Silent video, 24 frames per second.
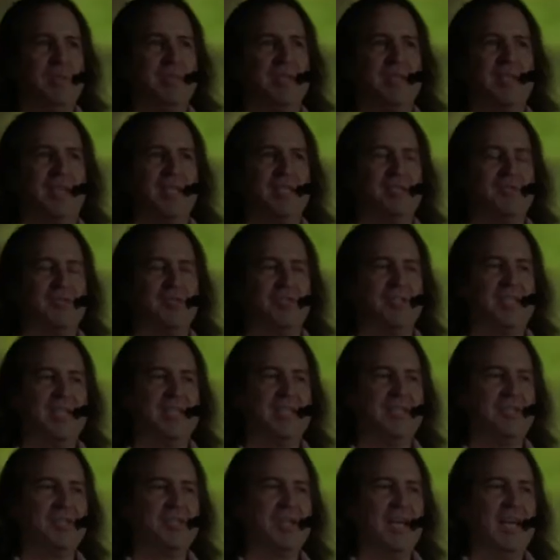build a case for
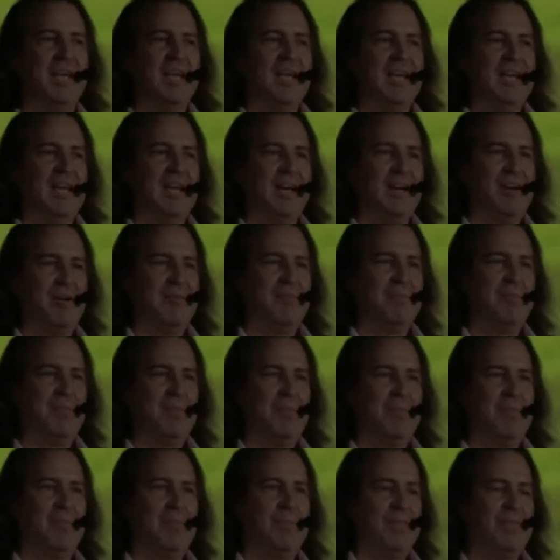change,
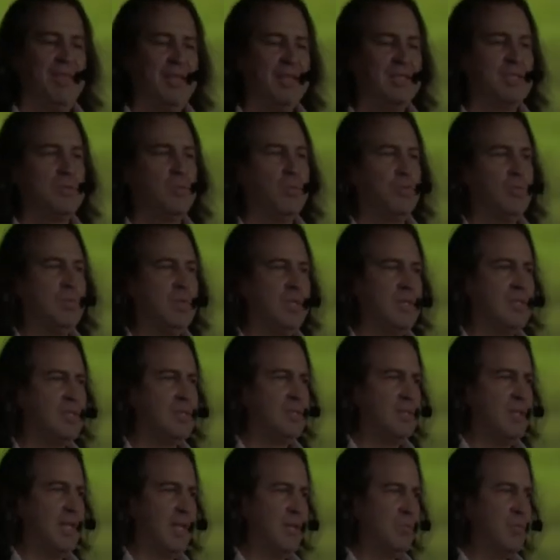um, this,
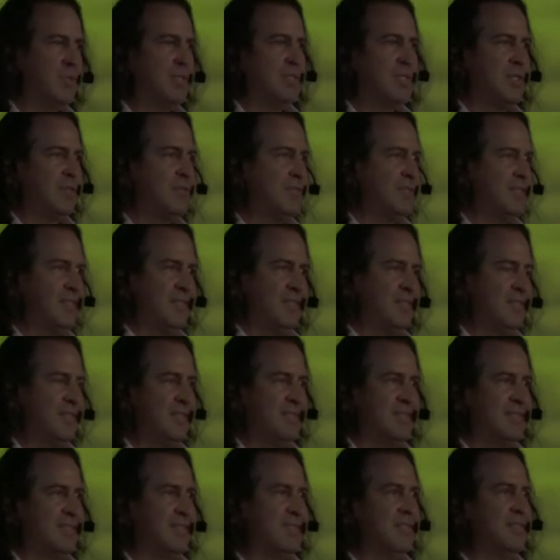his, Edward Tufte
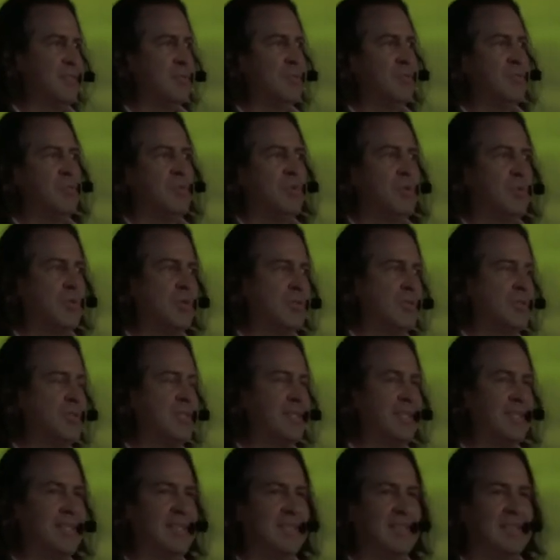is the, the world's
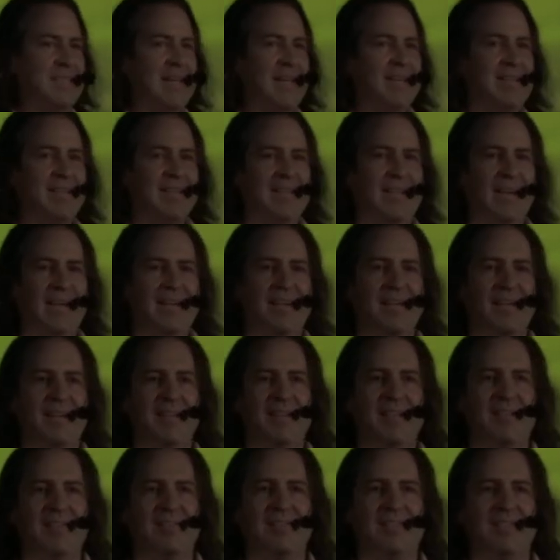leading data guy. I
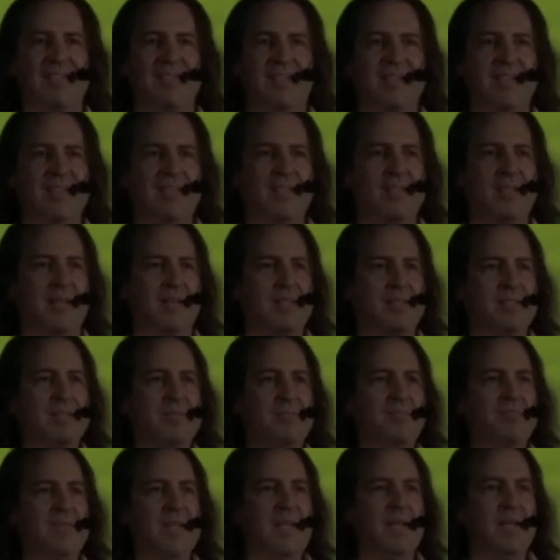love this guy. He's
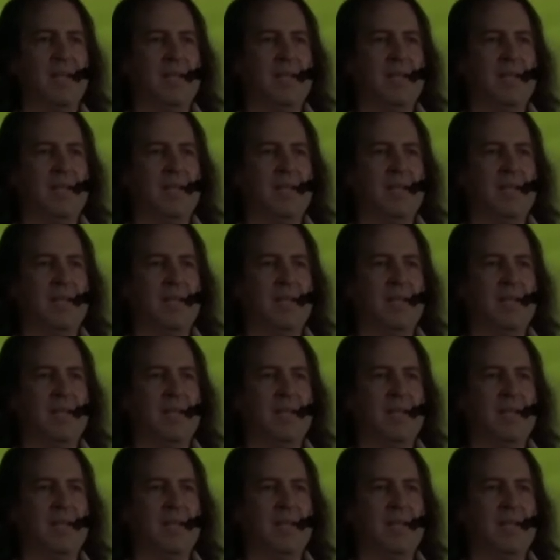awesome.